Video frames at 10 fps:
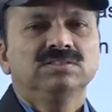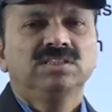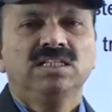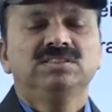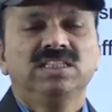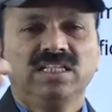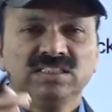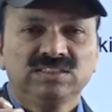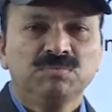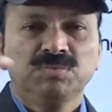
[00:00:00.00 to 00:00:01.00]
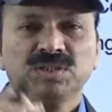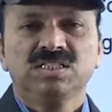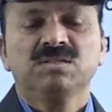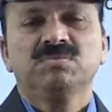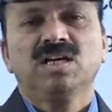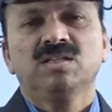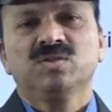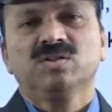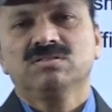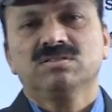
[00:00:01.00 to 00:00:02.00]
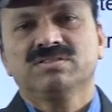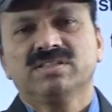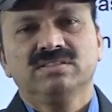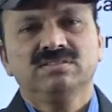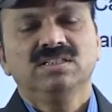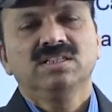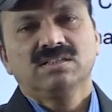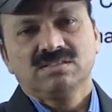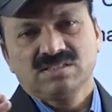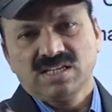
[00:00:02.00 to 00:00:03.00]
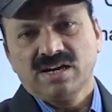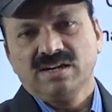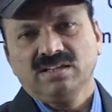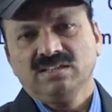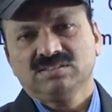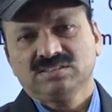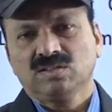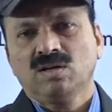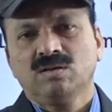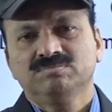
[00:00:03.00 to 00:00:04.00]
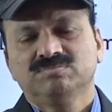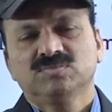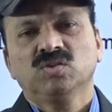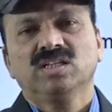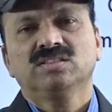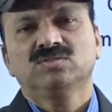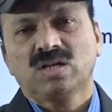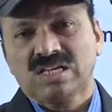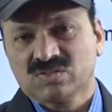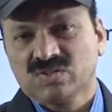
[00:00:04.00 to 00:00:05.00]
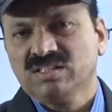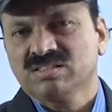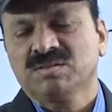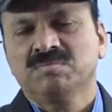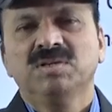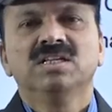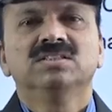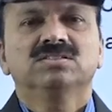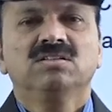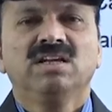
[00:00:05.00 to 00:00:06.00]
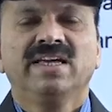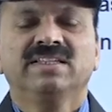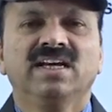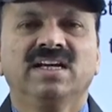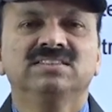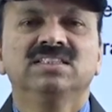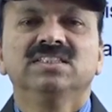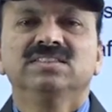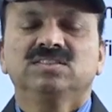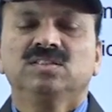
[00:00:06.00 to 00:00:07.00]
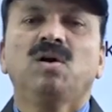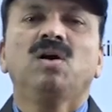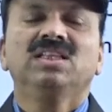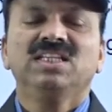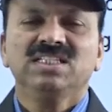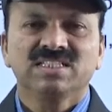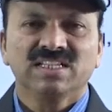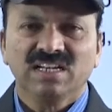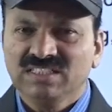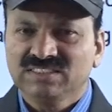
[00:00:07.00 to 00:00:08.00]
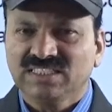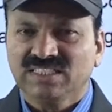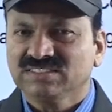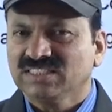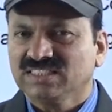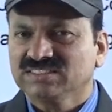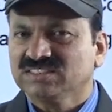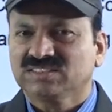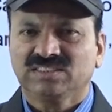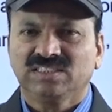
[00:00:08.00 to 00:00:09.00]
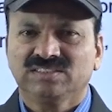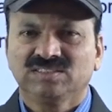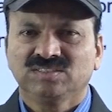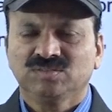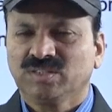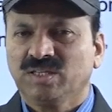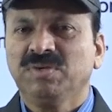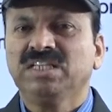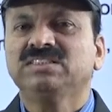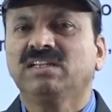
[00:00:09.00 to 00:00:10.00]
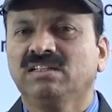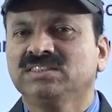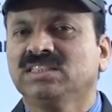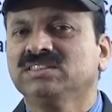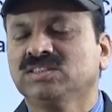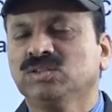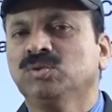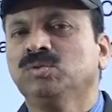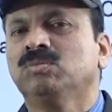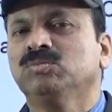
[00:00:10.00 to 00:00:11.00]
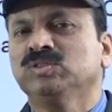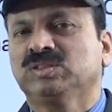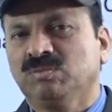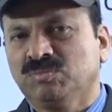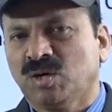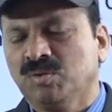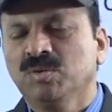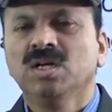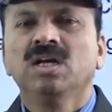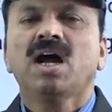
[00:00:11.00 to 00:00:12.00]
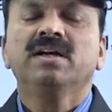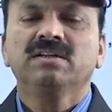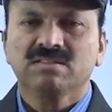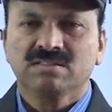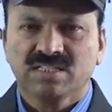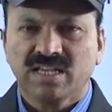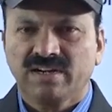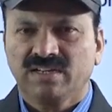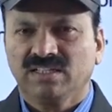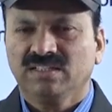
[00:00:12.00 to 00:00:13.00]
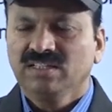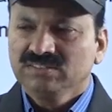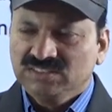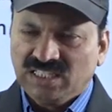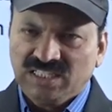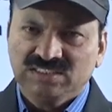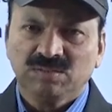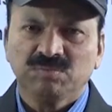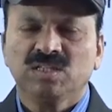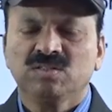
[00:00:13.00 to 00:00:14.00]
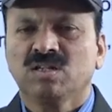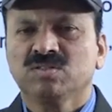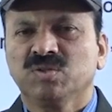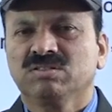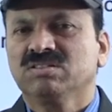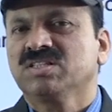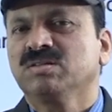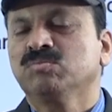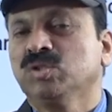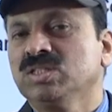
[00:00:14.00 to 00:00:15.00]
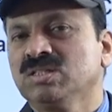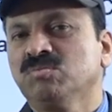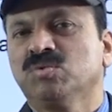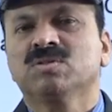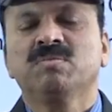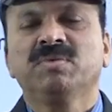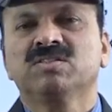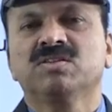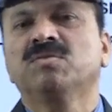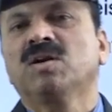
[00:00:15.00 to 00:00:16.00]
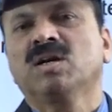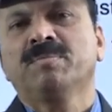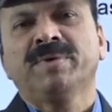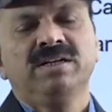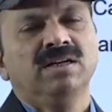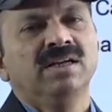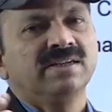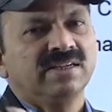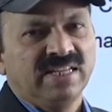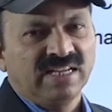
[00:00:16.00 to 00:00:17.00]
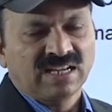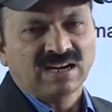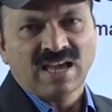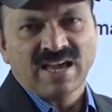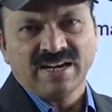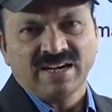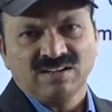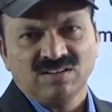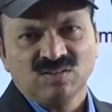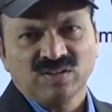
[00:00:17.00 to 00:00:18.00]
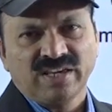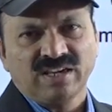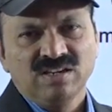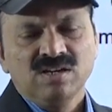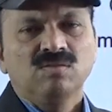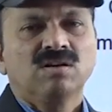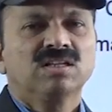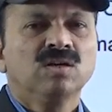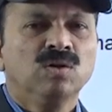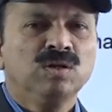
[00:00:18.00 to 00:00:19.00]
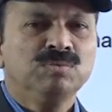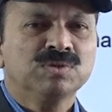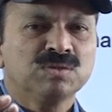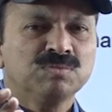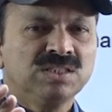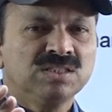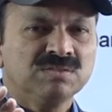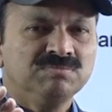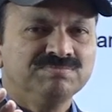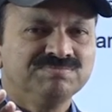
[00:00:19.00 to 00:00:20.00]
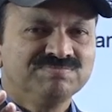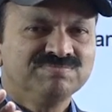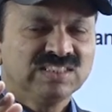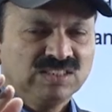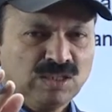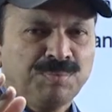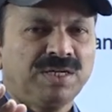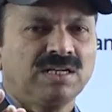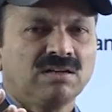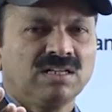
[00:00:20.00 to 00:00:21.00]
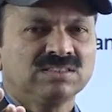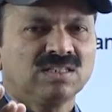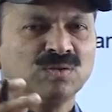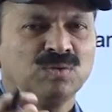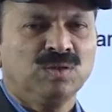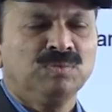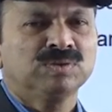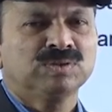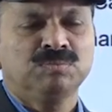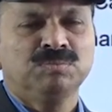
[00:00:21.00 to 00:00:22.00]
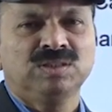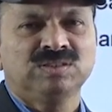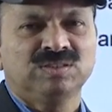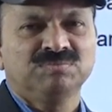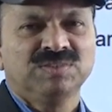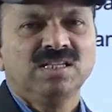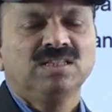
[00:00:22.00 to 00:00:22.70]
Then Jainism, Buddhism, they also existed. Christianity, Islam, okay, Zoroastrianism. So like that. So all these religions, they existed. Okay, major religions, Hindu and Muslim now, and Christianity. Jainism, that is also existing. Buddhism, to some extent, what happened? Declined. Okay, what are the holy books of Buddhism? Tripitakas are the holy books of Buddhism.